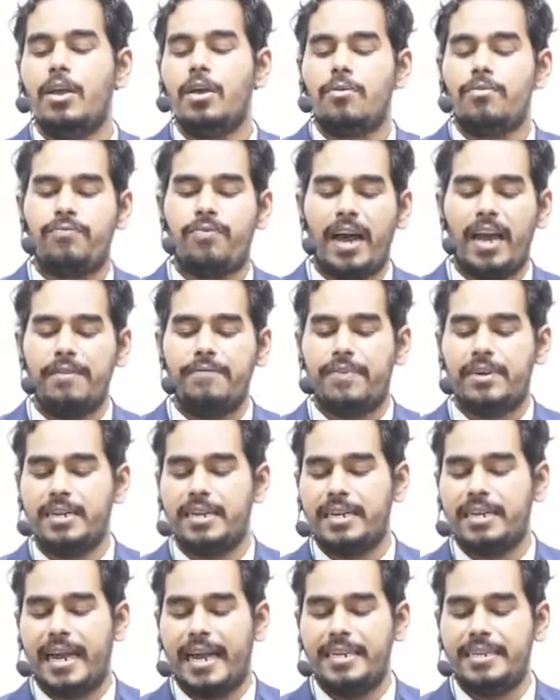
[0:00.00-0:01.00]

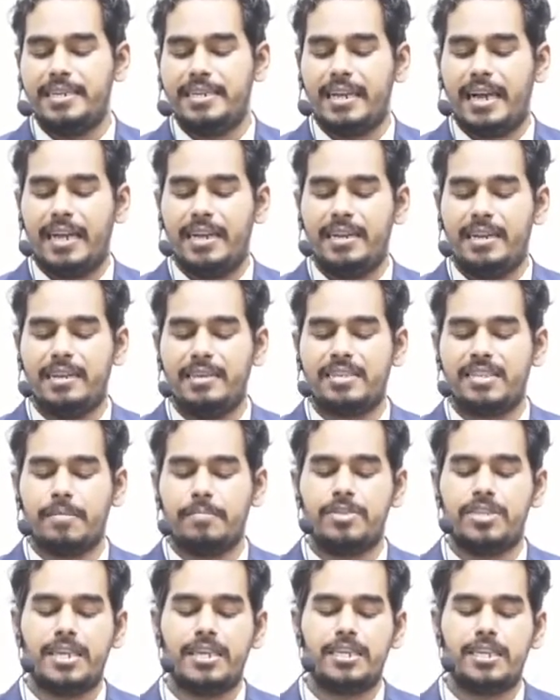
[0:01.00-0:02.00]
599 is
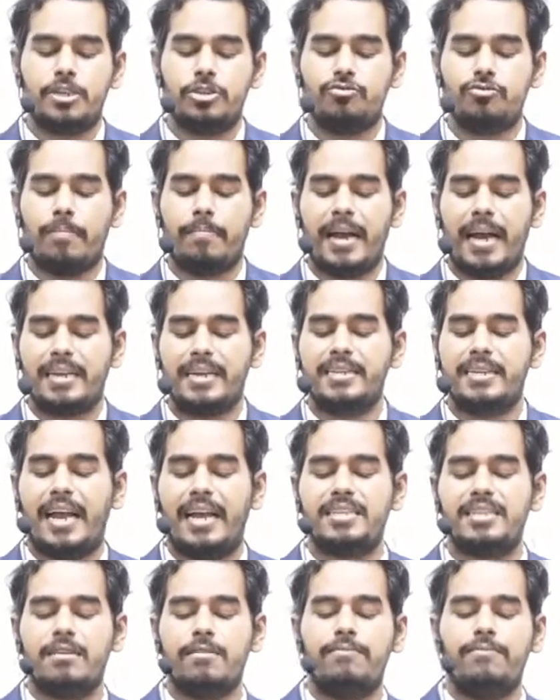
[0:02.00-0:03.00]
subjected to a
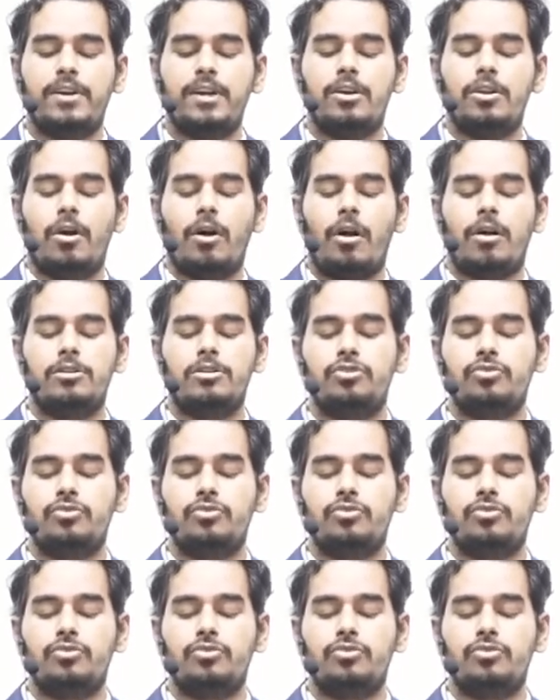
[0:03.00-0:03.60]
magnetizing field or